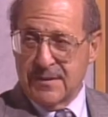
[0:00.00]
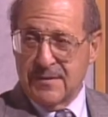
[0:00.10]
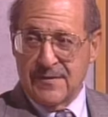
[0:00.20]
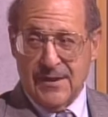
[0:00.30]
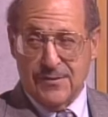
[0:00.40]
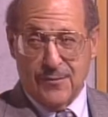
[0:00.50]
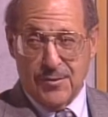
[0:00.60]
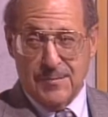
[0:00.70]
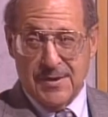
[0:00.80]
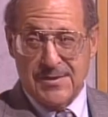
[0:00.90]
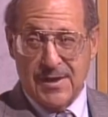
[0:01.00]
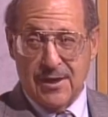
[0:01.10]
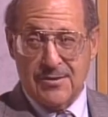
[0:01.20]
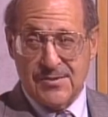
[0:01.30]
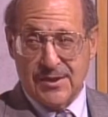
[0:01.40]
They can afford the best
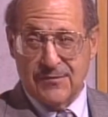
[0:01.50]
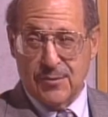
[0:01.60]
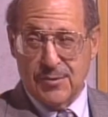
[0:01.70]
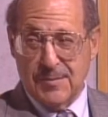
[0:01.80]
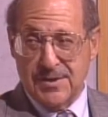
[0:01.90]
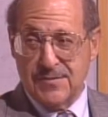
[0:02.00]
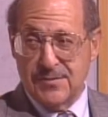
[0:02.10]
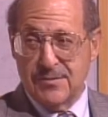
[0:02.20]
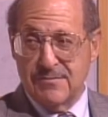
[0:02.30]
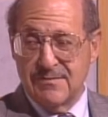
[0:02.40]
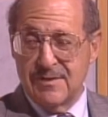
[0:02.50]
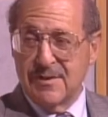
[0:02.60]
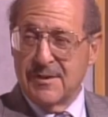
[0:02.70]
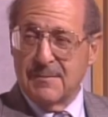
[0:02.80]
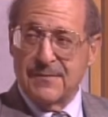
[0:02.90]
doctors, they can afford the best food,
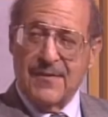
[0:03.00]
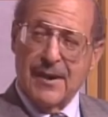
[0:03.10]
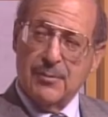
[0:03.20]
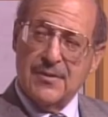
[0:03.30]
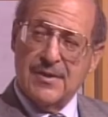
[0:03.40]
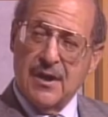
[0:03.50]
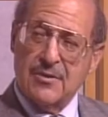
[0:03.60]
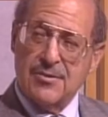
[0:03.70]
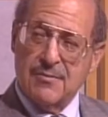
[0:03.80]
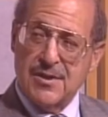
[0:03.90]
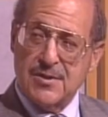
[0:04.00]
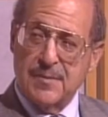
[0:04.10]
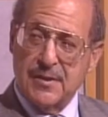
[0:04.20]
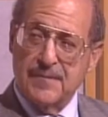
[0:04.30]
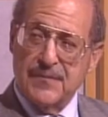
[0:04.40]
but following the doctor's
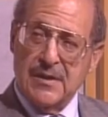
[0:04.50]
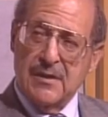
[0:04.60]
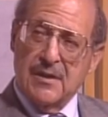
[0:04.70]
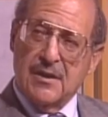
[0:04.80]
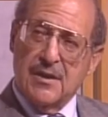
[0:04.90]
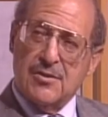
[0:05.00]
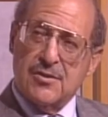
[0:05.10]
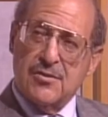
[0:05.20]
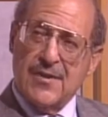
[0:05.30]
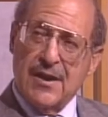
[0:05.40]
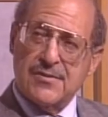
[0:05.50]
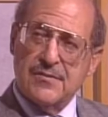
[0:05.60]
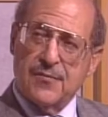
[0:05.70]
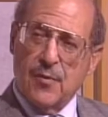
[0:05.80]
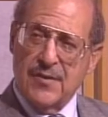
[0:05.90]
recipe, in
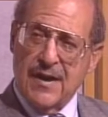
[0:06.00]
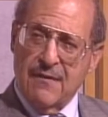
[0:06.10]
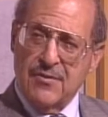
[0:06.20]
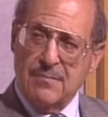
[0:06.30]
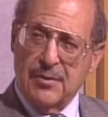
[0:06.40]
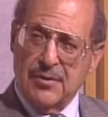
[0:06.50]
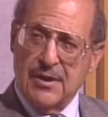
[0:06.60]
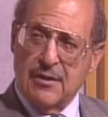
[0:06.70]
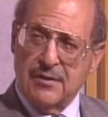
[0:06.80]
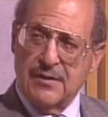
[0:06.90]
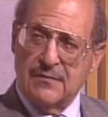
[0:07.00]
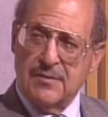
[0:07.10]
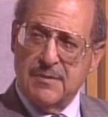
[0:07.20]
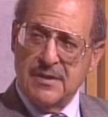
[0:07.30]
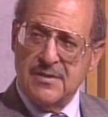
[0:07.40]
2004, the average billionaire lived
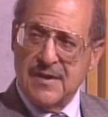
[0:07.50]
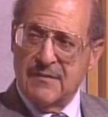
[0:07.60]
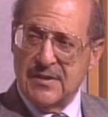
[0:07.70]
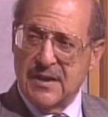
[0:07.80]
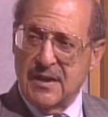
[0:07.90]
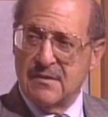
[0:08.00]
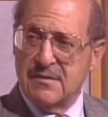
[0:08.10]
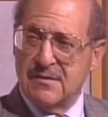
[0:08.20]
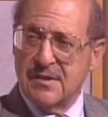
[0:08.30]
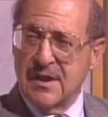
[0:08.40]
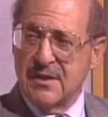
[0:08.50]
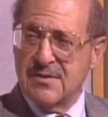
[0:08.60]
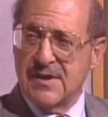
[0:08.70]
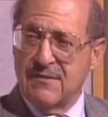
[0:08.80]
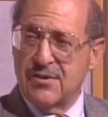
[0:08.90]
to be 78. Today,
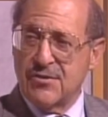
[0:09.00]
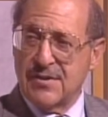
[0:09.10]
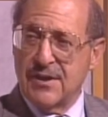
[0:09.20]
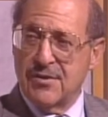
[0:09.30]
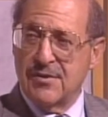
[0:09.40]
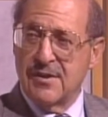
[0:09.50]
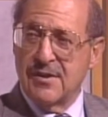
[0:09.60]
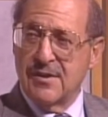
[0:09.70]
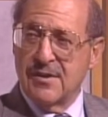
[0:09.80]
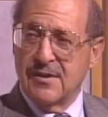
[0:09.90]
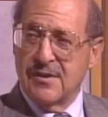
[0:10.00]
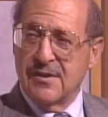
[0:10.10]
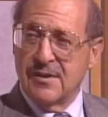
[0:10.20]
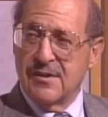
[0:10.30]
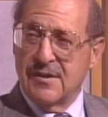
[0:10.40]
7 years later,
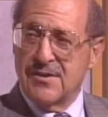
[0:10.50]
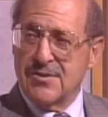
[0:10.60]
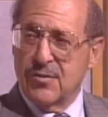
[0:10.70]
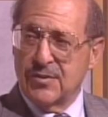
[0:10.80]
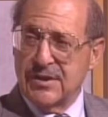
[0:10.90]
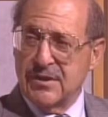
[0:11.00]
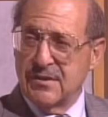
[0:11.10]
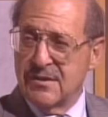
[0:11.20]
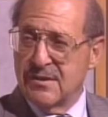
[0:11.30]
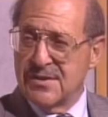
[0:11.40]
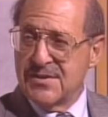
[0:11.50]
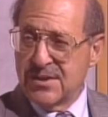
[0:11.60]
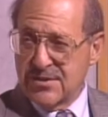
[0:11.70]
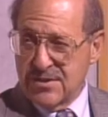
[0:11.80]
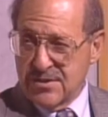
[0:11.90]
it's only
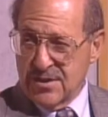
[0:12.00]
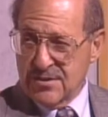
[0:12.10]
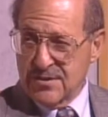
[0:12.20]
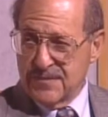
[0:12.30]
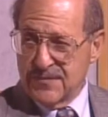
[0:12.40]
66.